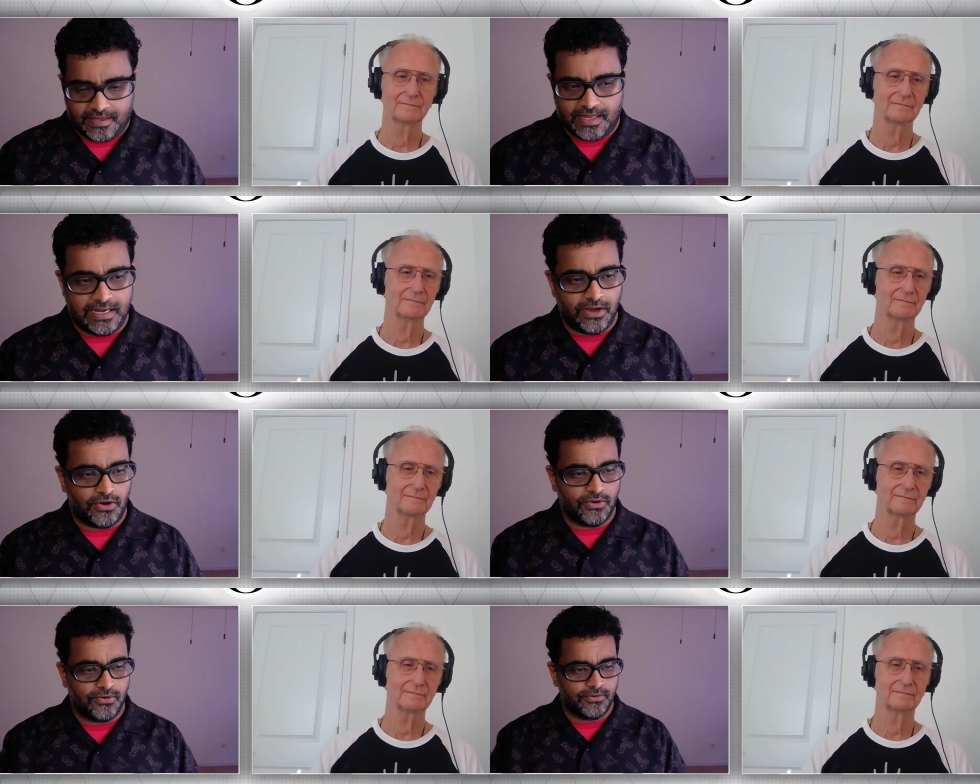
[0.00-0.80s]

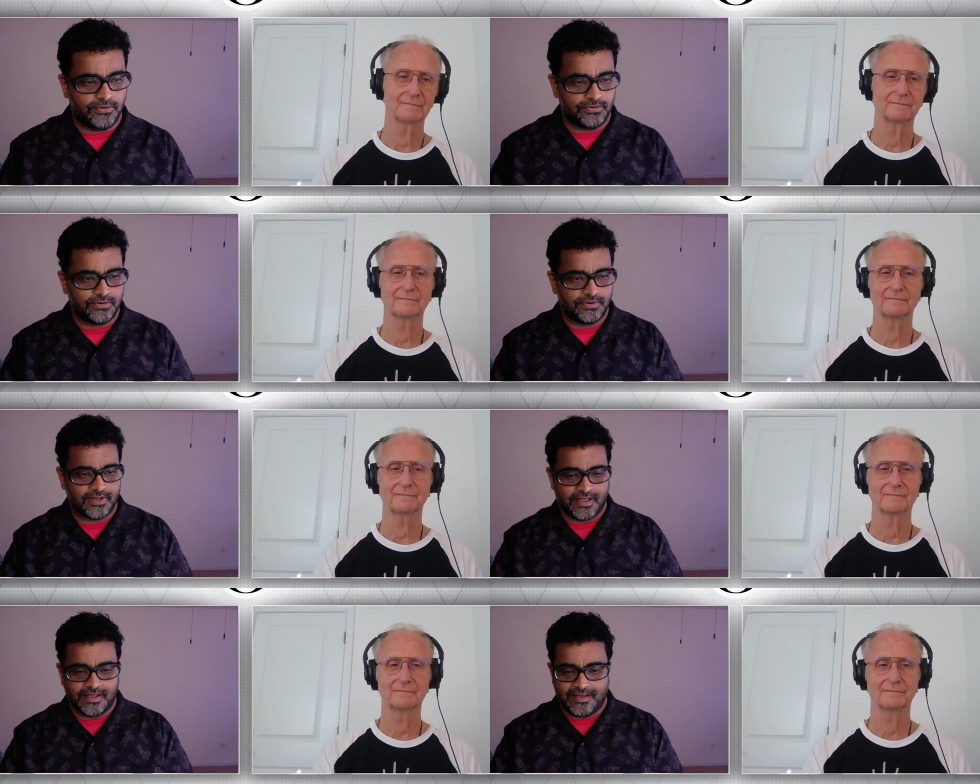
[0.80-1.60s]
Speaker 1: Hello.
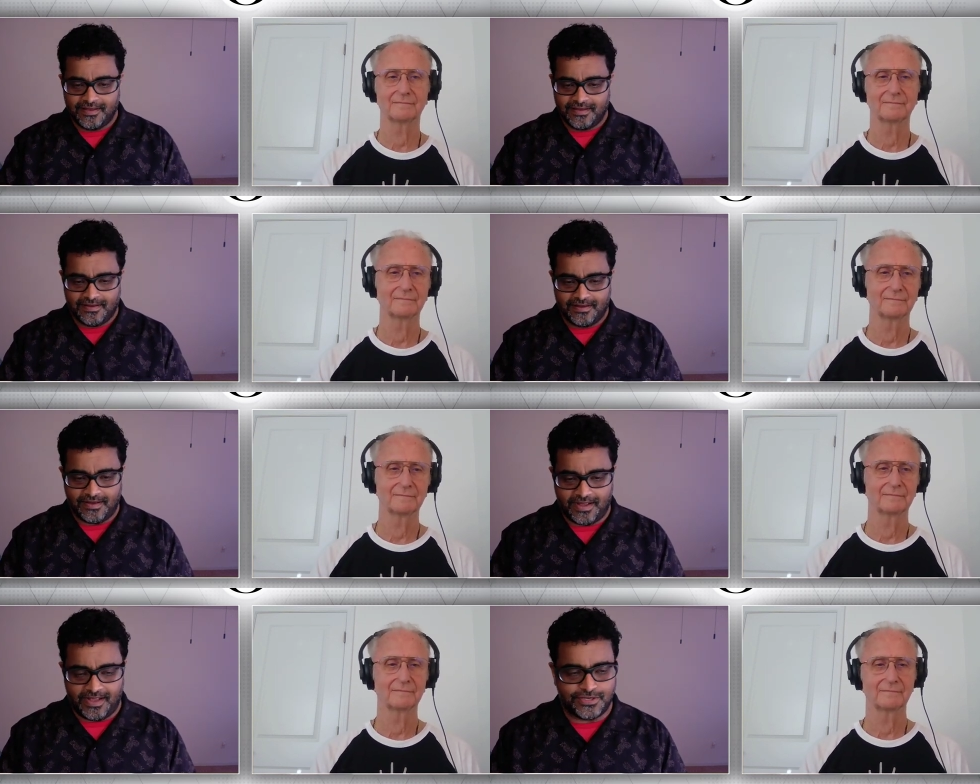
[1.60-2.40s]

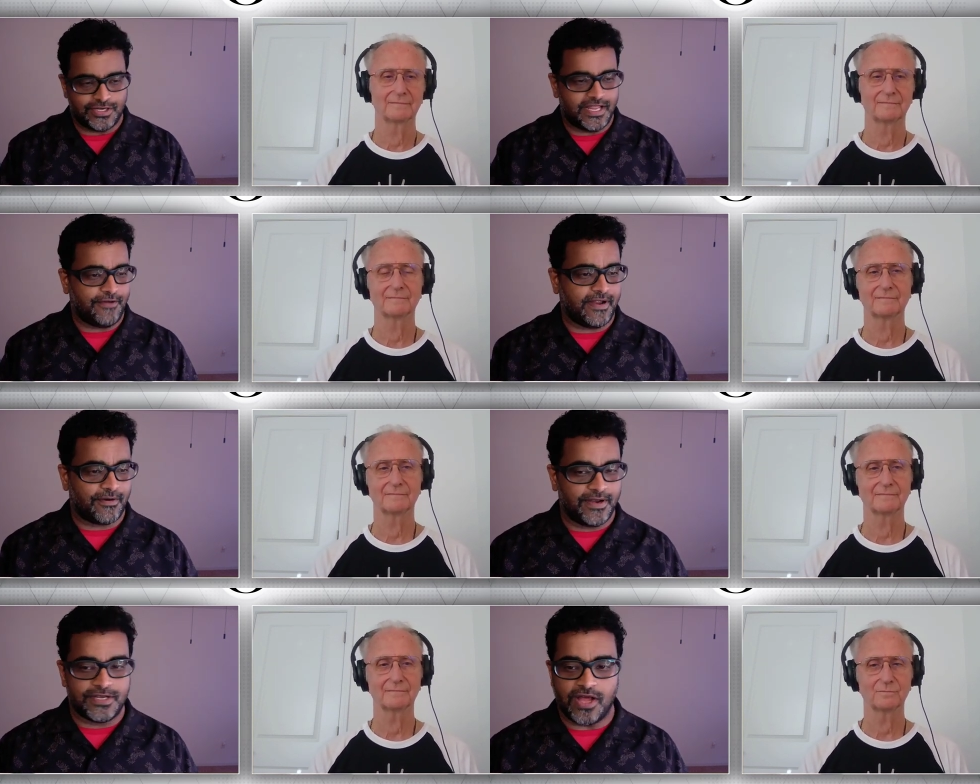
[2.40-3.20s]
Hey, today we are
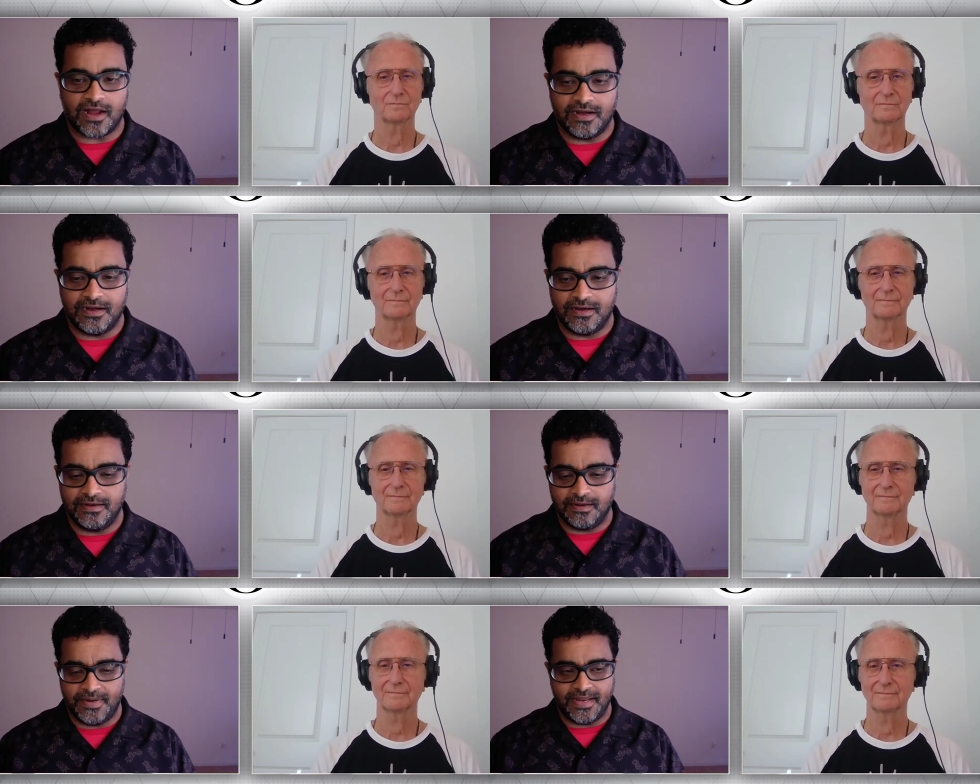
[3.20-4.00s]
going to talk a
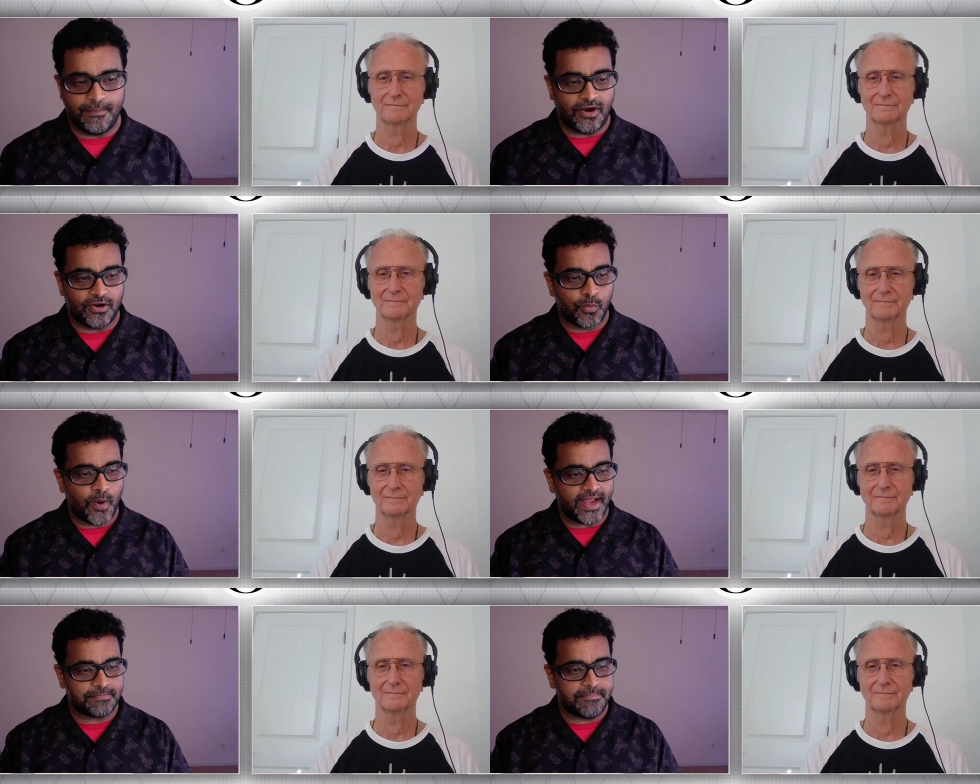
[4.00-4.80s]
little bit about
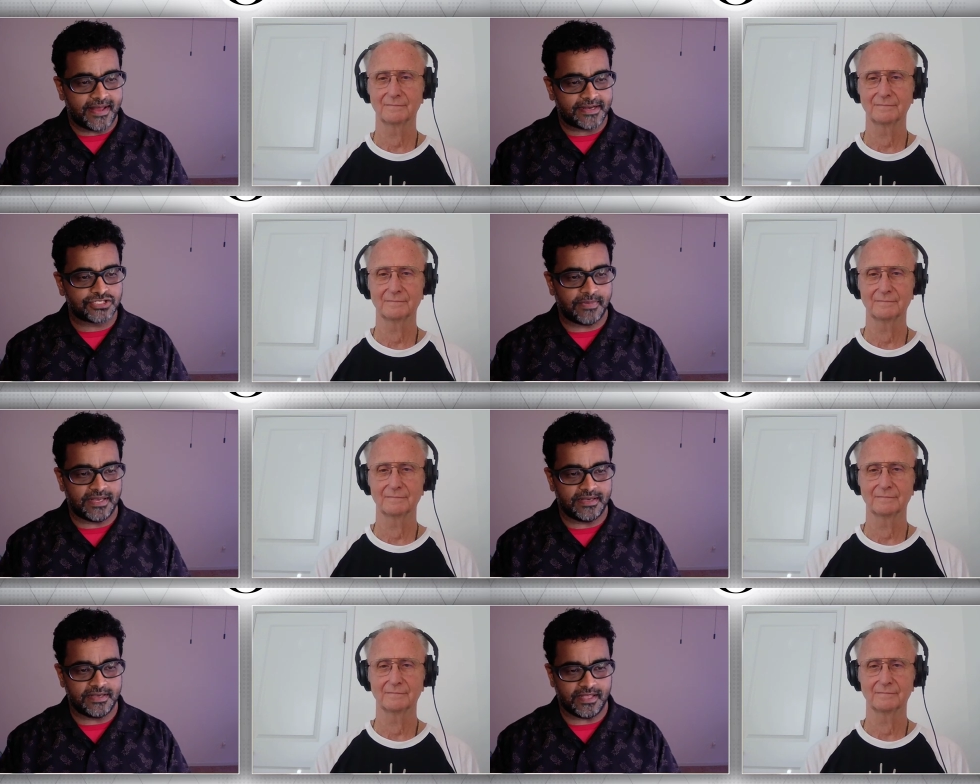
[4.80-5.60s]
weight
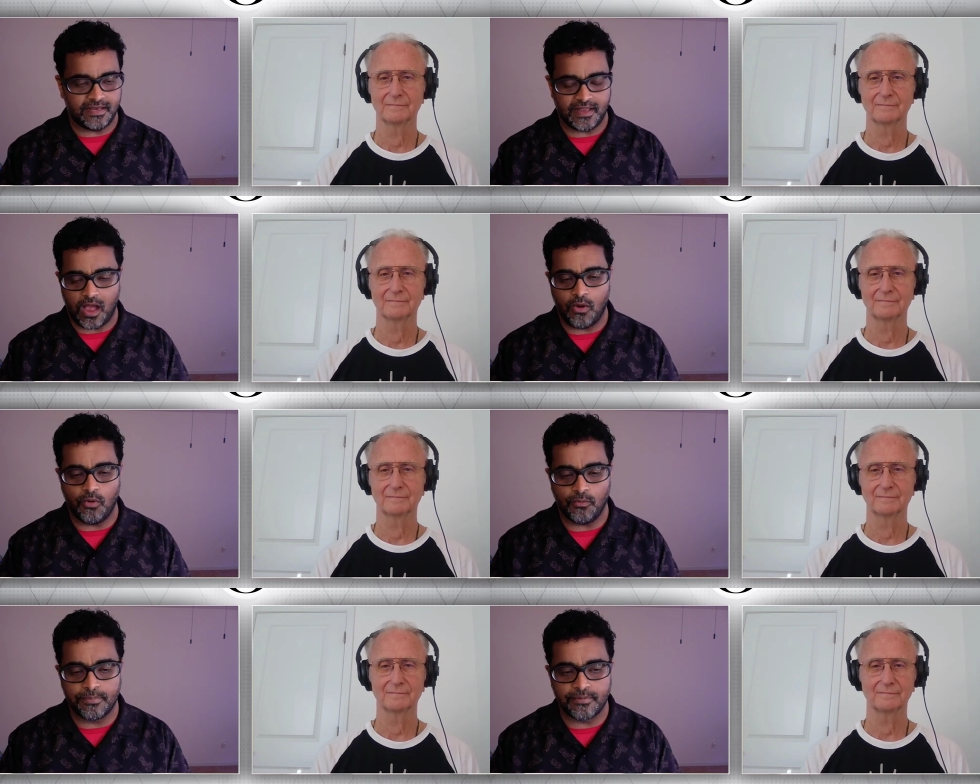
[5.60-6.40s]
management and
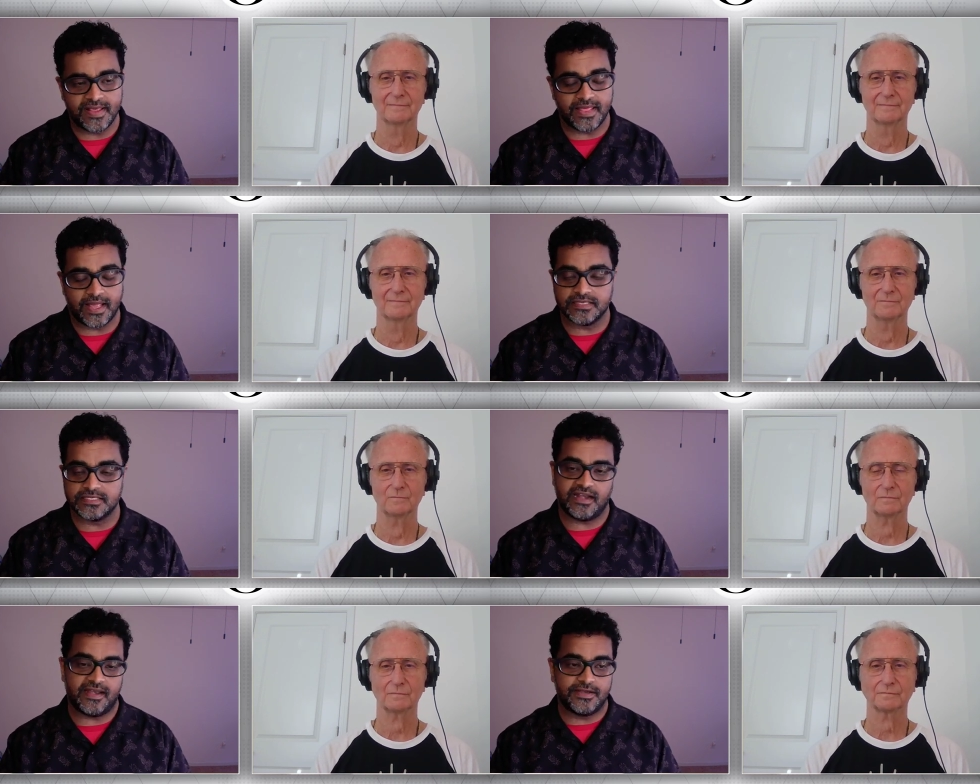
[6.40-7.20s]
how breathing
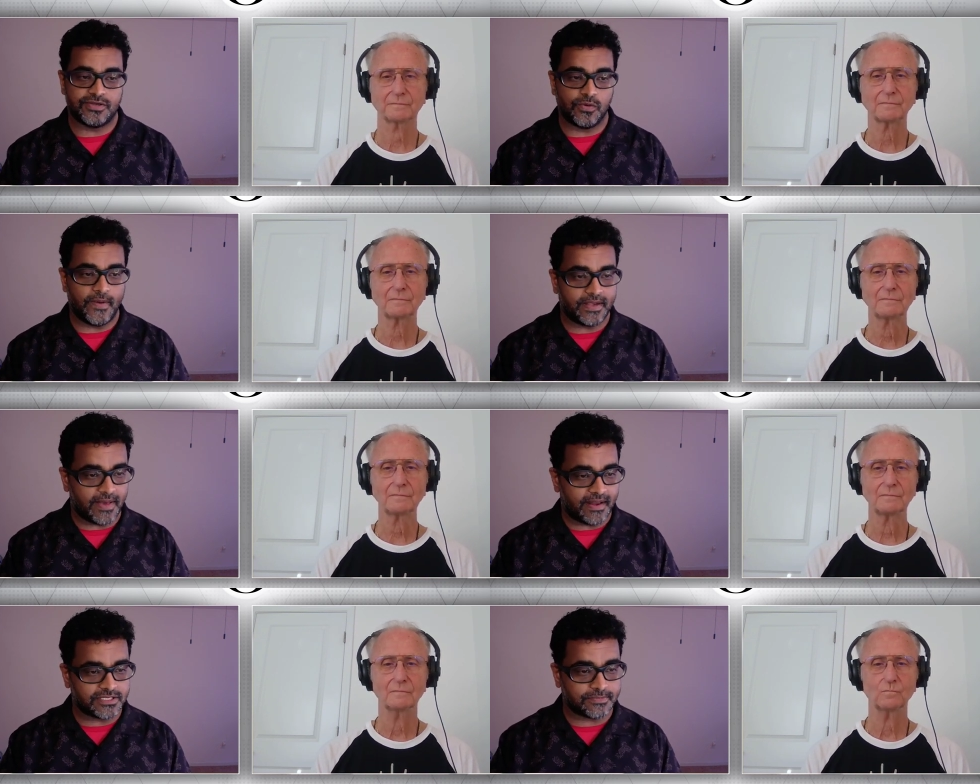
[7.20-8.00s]
is related to weight
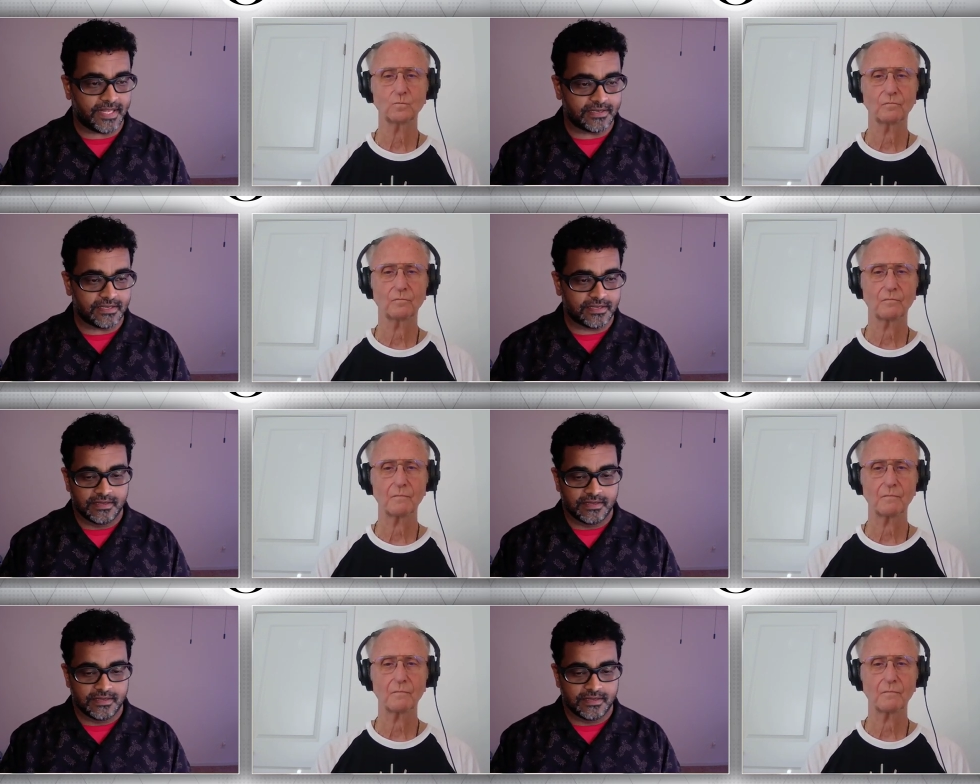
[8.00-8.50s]
management.